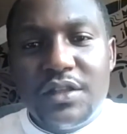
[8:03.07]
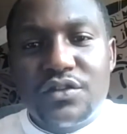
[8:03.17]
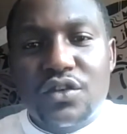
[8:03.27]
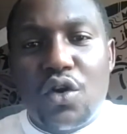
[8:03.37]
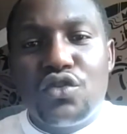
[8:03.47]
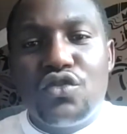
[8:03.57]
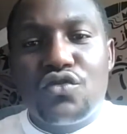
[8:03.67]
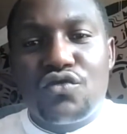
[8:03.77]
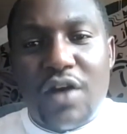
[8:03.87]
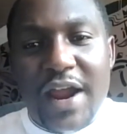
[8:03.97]
It's called
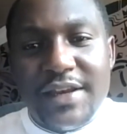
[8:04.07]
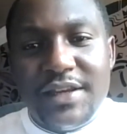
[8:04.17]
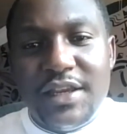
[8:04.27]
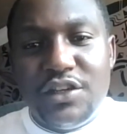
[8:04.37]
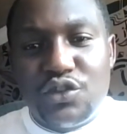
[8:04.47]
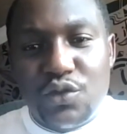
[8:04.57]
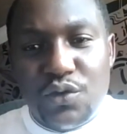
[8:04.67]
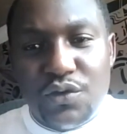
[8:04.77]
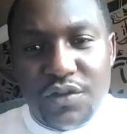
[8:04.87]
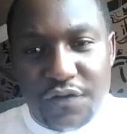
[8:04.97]
Right
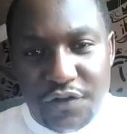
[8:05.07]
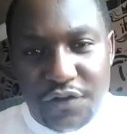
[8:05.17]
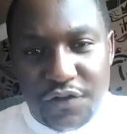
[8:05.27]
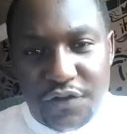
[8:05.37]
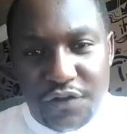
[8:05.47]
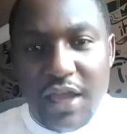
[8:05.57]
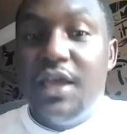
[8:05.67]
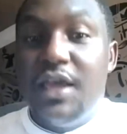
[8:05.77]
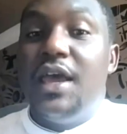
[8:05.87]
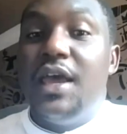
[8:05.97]
Into the Future.
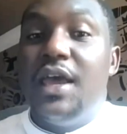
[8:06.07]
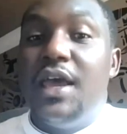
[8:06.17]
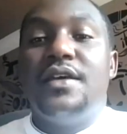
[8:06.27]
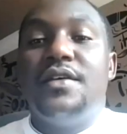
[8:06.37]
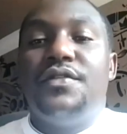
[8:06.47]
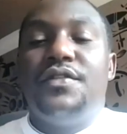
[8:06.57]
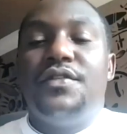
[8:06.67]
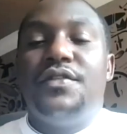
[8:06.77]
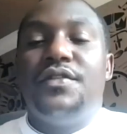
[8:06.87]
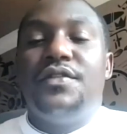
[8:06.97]
And
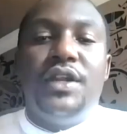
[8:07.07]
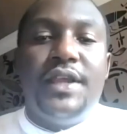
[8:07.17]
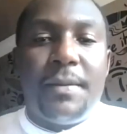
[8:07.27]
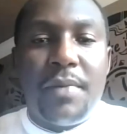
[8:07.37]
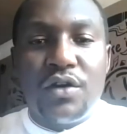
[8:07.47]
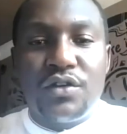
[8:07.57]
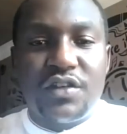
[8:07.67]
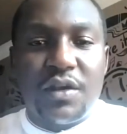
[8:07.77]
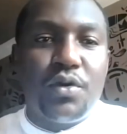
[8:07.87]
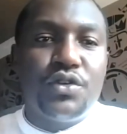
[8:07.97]
this is really about
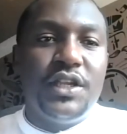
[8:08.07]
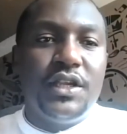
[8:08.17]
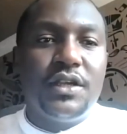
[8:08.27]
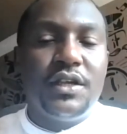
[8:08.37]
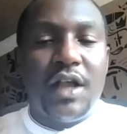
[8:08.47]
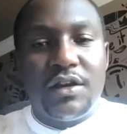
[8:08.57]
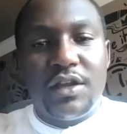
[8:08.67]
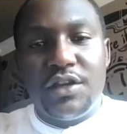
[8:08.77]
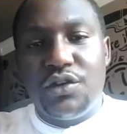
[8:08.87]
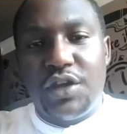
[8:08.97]
supporting girl
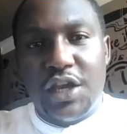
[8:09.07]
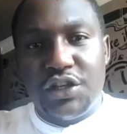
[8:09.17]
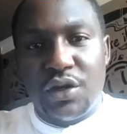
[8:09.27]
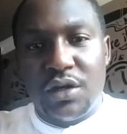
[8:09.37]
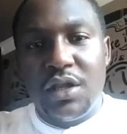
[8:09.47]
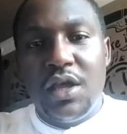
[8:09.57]
education.